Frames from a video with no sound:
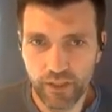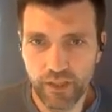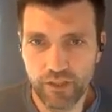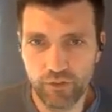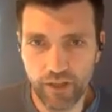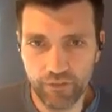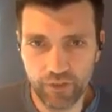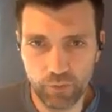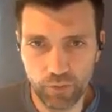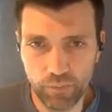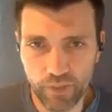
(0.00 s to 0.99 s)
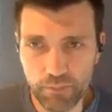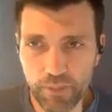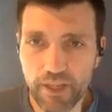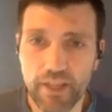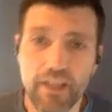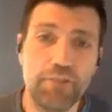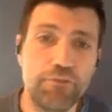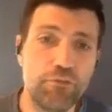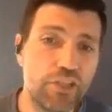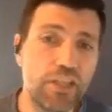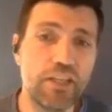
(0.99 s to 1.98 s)
and you don't have any more money. But if
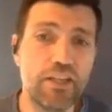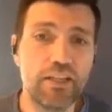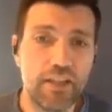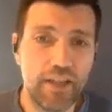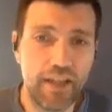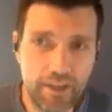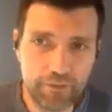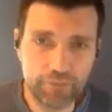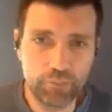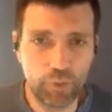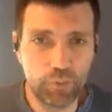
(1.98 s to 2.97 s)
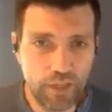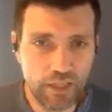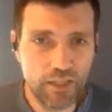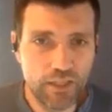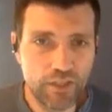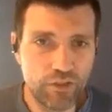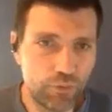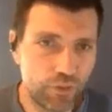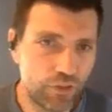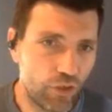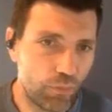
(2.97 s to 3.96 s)
you did have more money, you
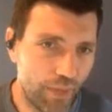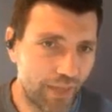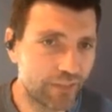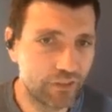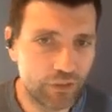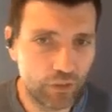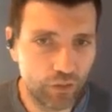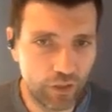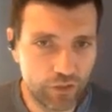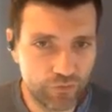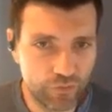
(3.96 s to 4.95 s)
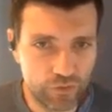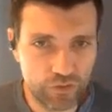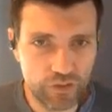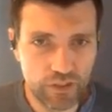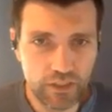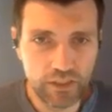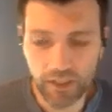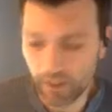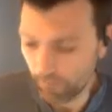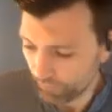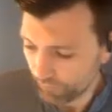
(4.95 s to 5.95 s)
would go back to the go-karts first.
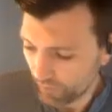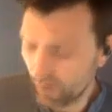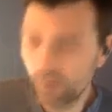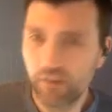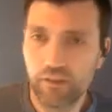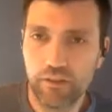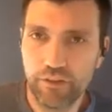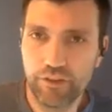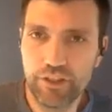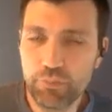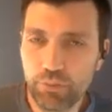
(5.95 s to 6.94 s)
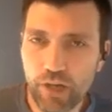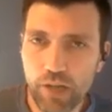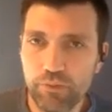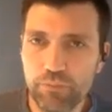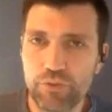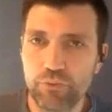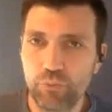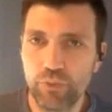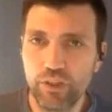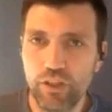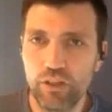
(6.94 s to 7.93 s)
These problems
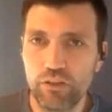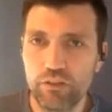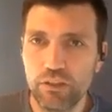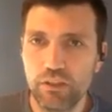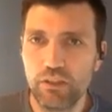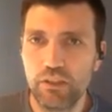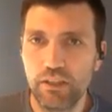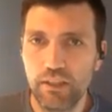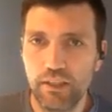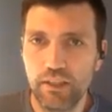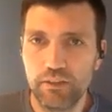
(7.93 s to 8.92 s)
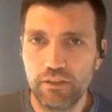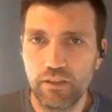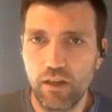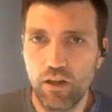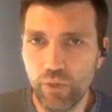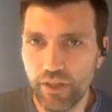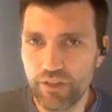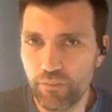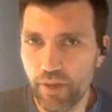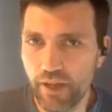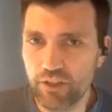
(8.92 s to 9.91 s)
will always,
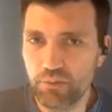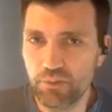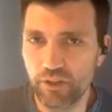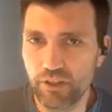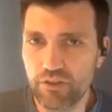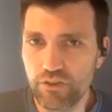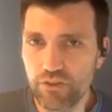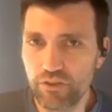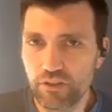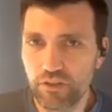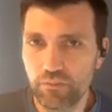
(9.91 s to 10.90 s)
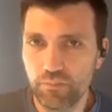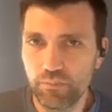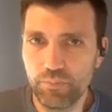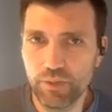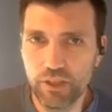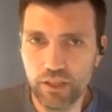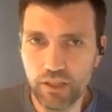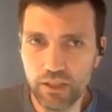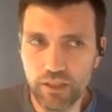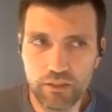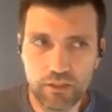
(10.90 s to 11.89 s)
in my experience,
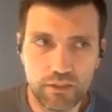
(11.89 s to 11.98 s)
be